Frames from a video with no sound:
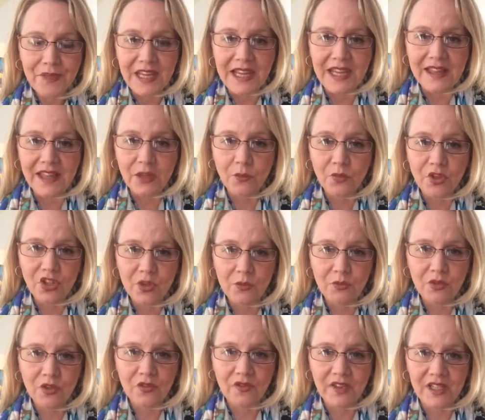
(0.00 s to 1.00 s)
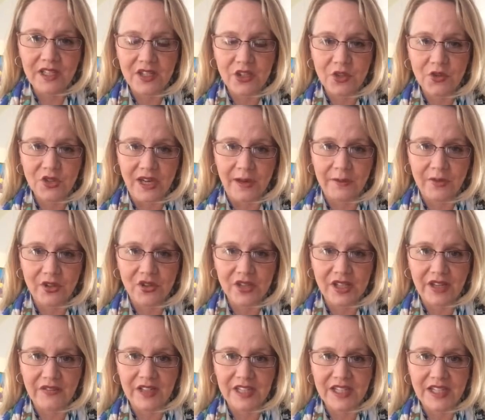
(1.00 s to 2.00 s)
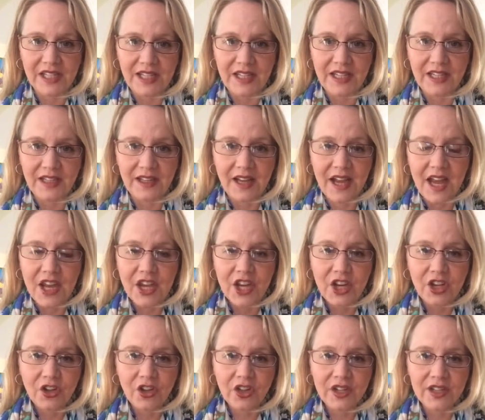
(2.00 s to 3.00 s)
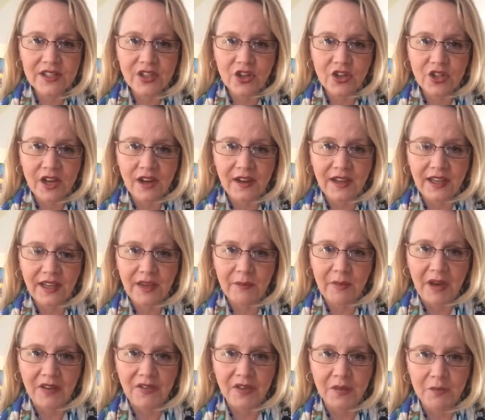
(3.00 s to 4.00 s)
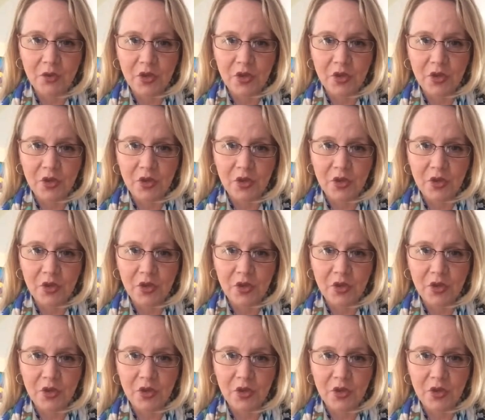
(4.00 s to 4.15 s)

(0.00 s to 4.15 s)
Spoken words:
And then when you move into chapter 17, you're going to start talking about the